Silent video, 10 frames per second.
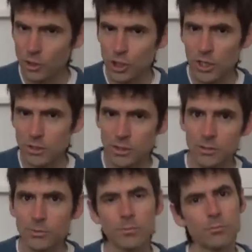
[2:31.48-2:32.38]

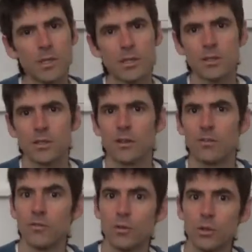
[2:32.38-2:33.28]
Charana means
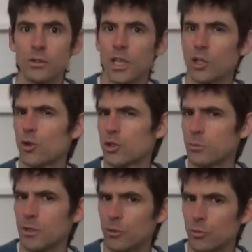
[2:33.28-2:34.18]
foot, it can also
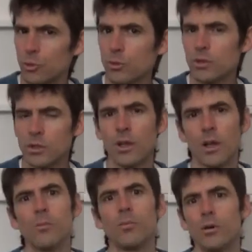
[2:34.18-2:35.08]
mean root,
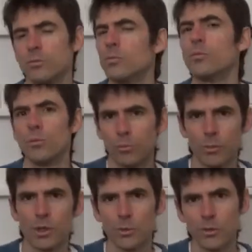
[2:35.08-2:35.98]
but
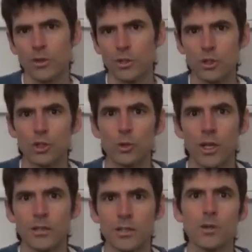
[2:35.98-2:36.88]
because we've got this dual
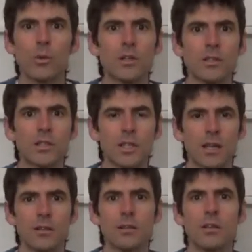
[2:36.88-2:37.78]
ending, we
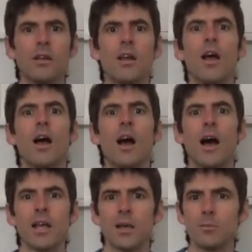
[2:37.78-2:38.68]
understand
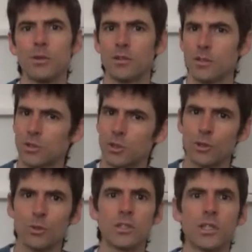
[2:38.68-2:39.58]
I am
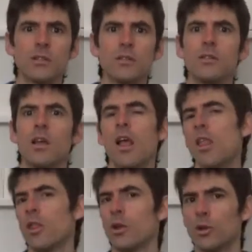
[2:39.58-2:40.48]
saluting
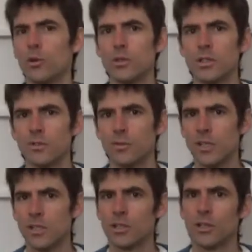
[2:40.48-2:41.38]
the lotus
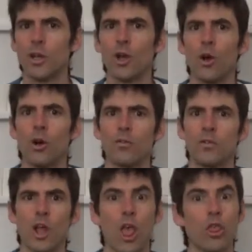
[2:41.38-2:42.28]
feet
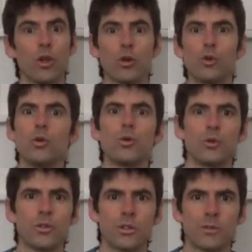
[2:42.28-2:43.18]
of the
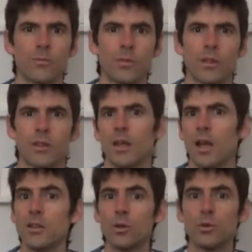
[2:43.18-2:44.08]
Gurus.
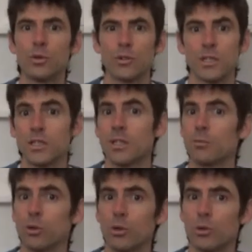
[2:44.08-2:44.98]
And the gurus is in the
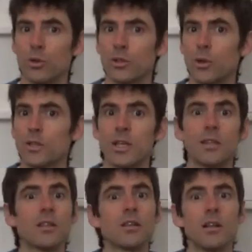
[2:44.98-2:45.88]
plural, so it's
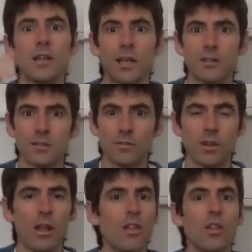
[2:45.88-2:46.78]
in the collective,
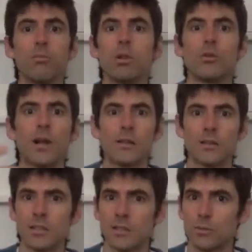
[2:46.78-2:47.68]
the
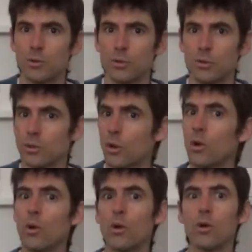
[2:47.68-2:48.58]
plurality of gurus,
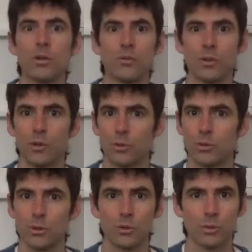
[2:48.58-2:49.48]
all of
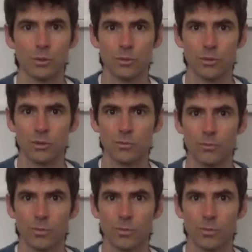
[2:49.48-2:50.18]
those gurus.